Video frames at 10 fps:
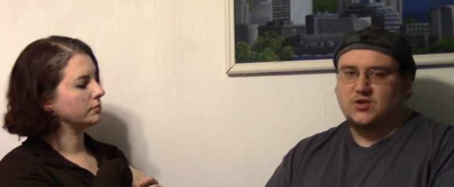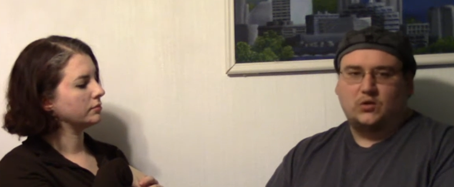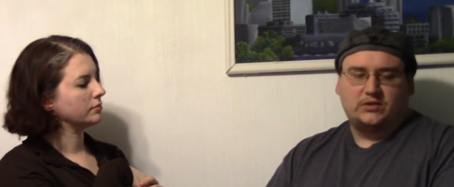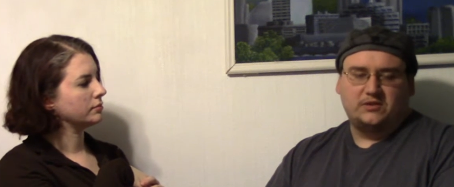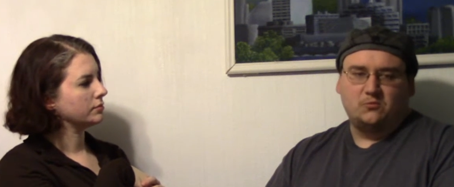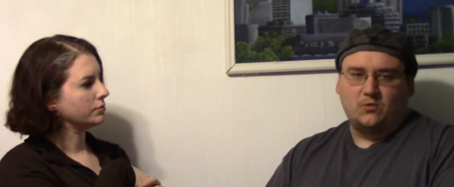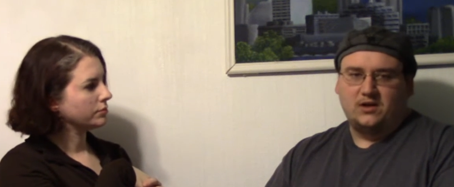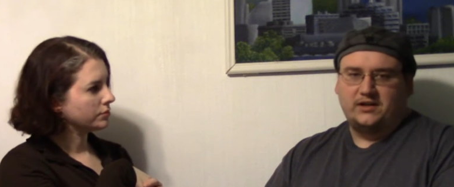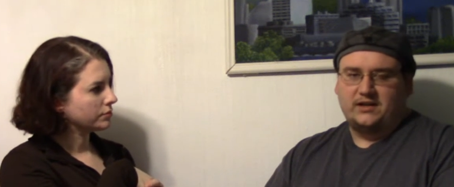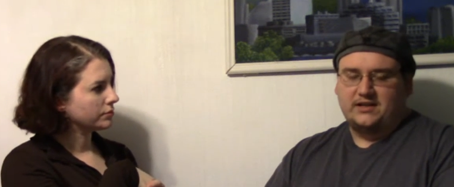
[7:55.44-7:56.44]
Speaker 1: is only
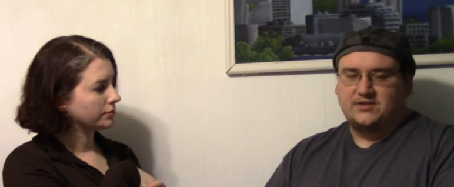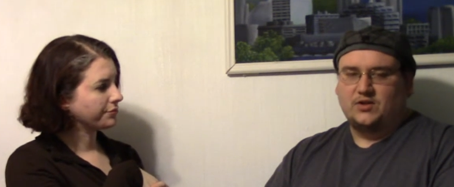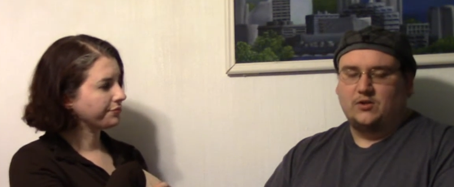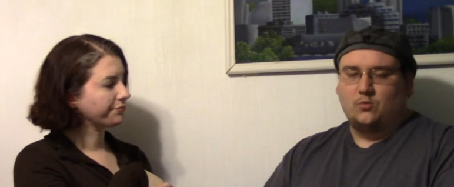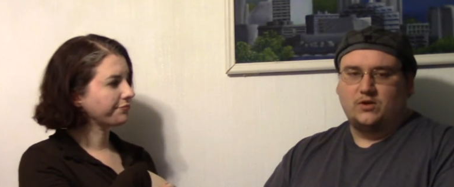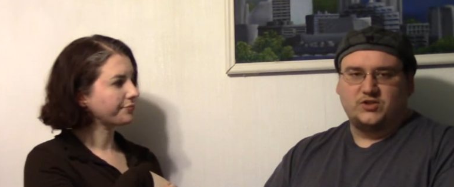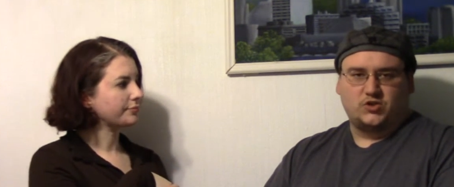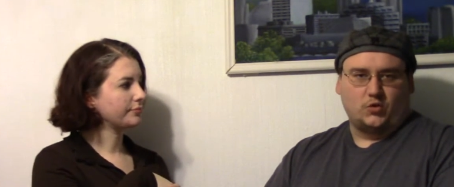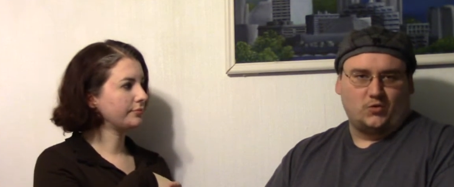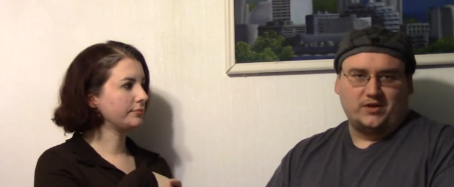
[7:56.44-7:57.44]
one is only one
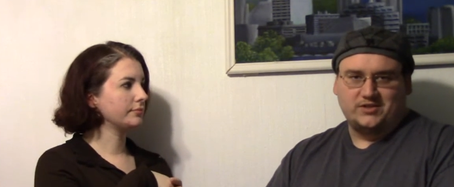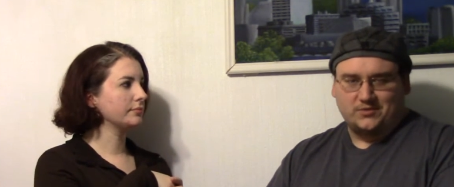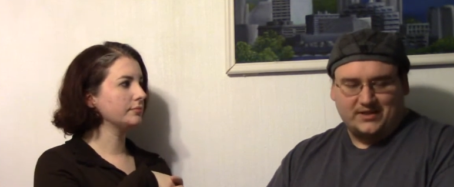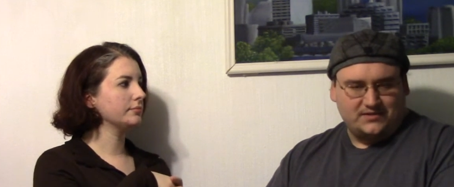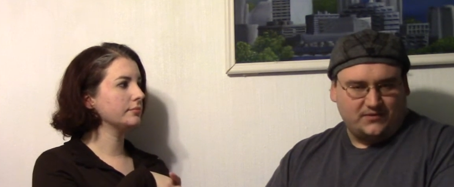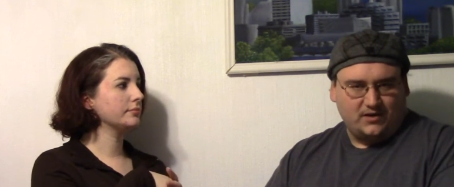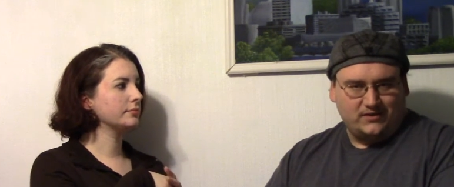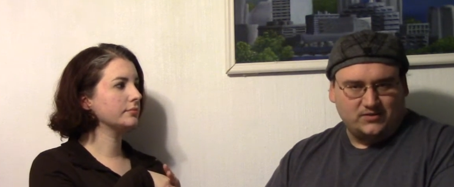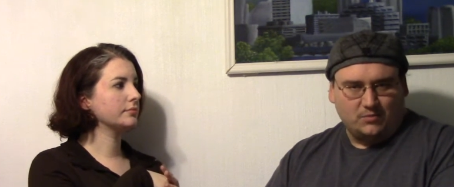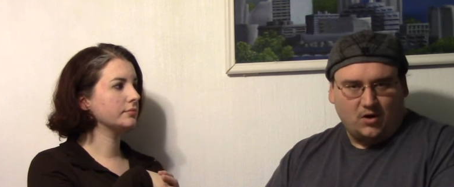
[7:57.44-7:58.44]
story, so it is
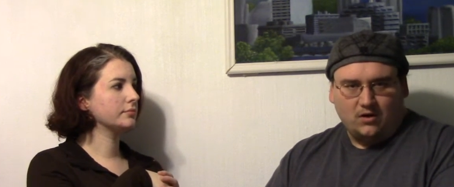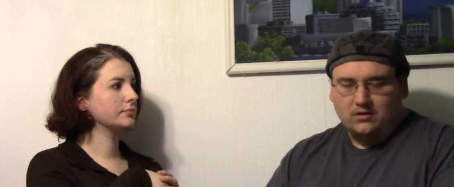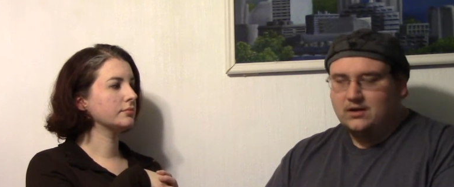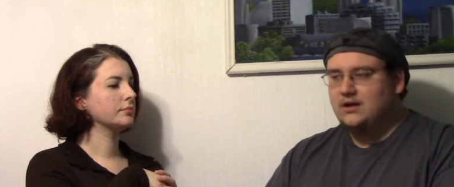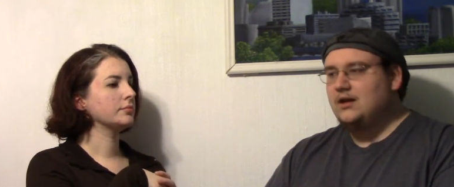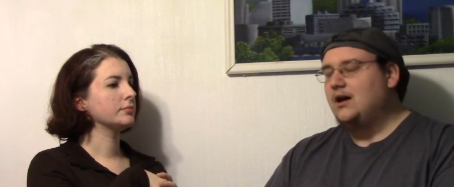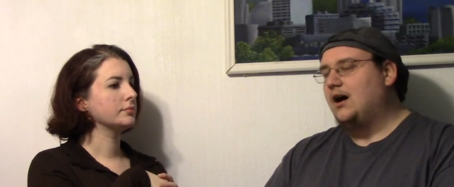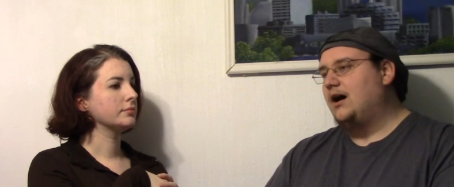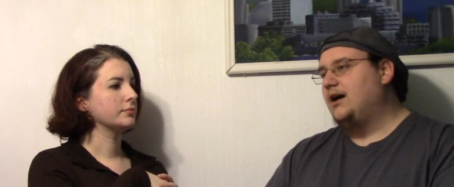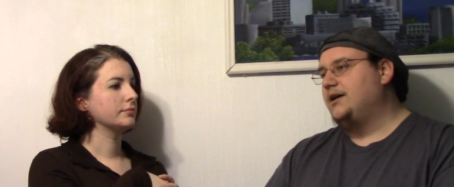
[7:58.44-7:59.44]
fairly small.
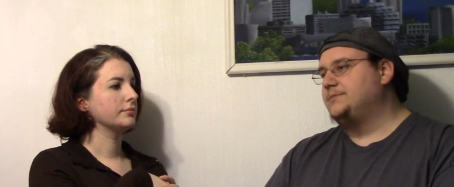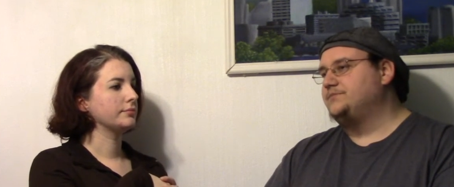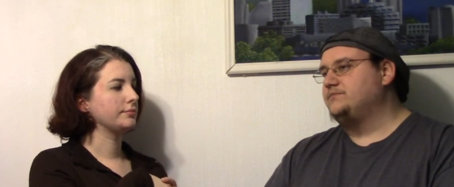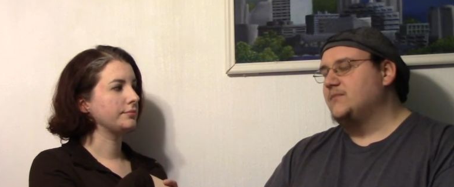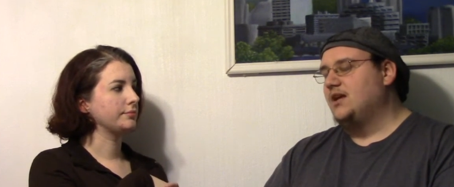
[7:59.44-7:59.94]
Um,